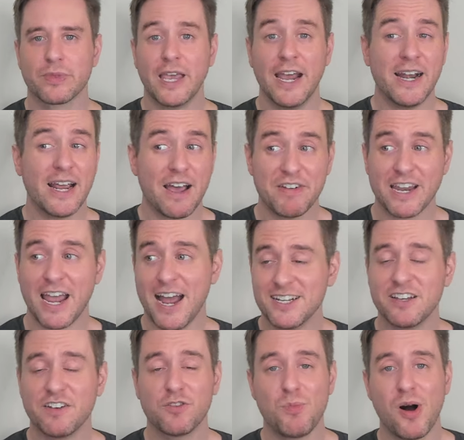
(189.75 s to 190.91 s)
And having had
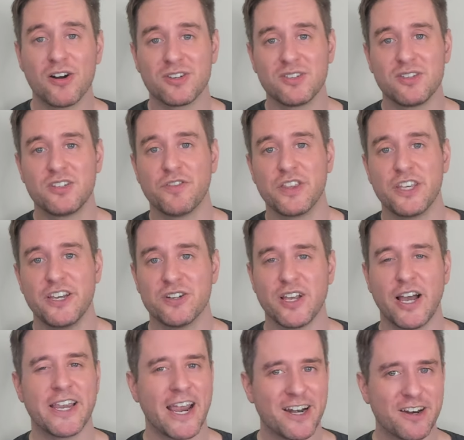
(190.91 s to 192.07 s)
several bottles of this over the years,
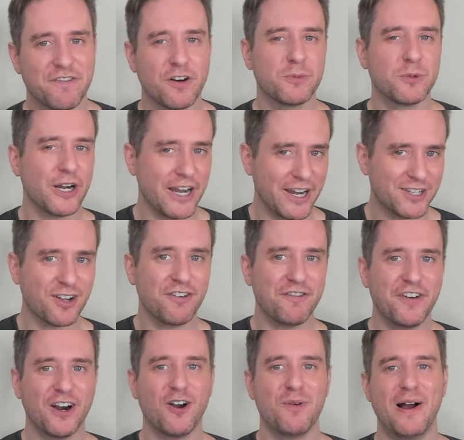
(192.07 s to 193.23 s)
I can confirm there is a
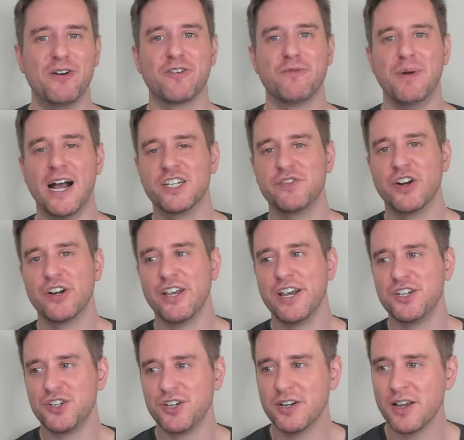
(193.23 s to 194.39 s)
fair amount of batch
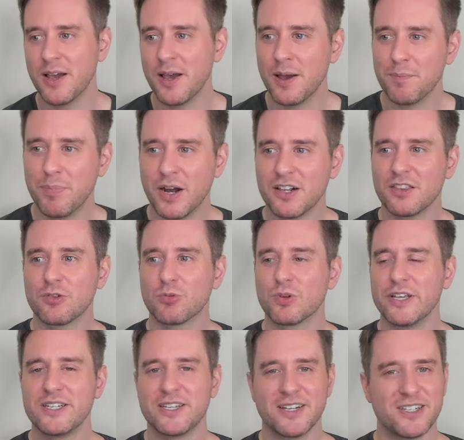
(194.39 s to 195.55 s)
variation. But the
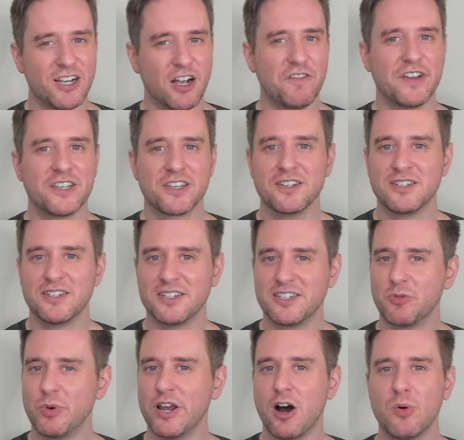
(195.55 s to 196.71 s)
release itself is
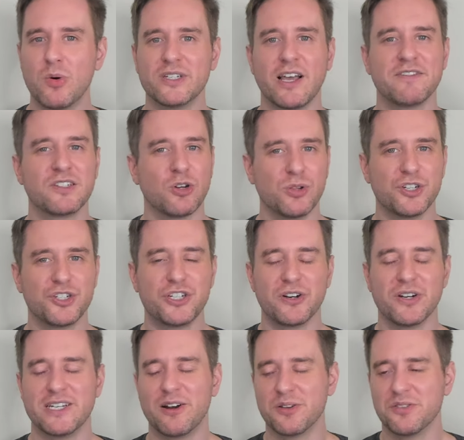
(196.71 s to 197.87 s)
consistent. We always have Solus
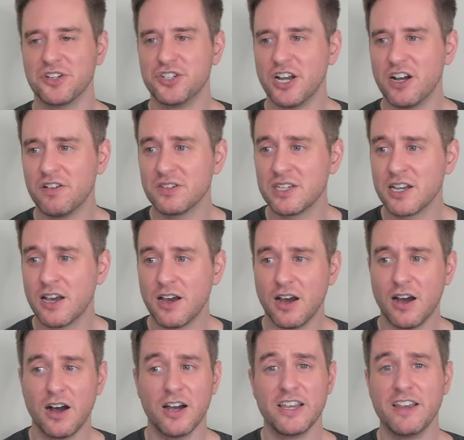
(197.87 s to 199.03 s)
Sherrys out on the shelves,
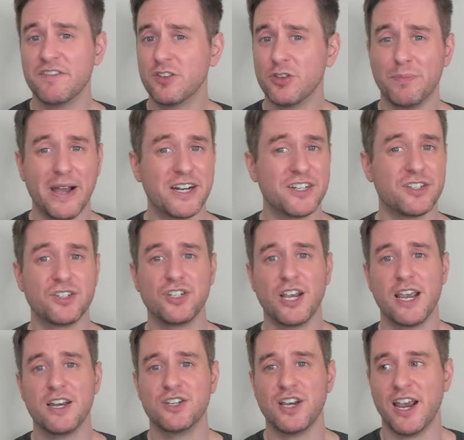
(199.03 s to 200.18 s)
even though the batches
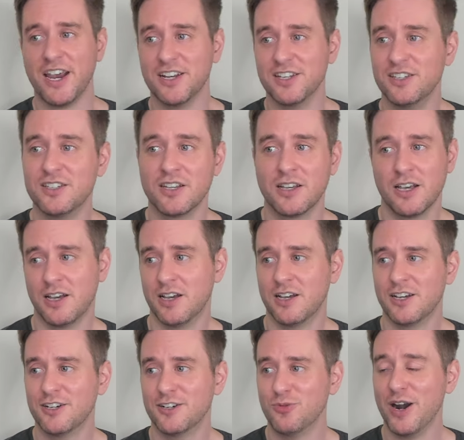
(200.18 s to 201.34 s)
change, and
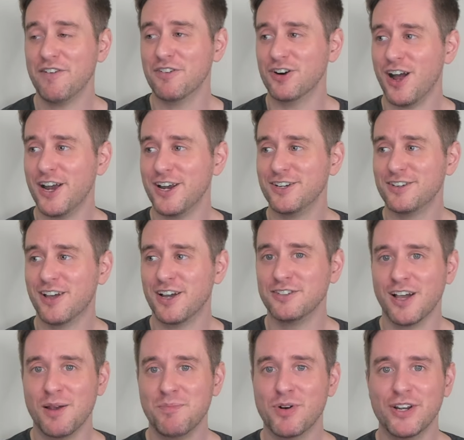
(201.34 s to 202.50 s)
whatever, I
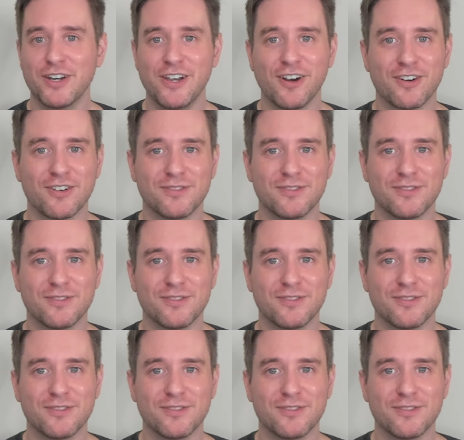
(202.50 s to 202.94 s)
put it here.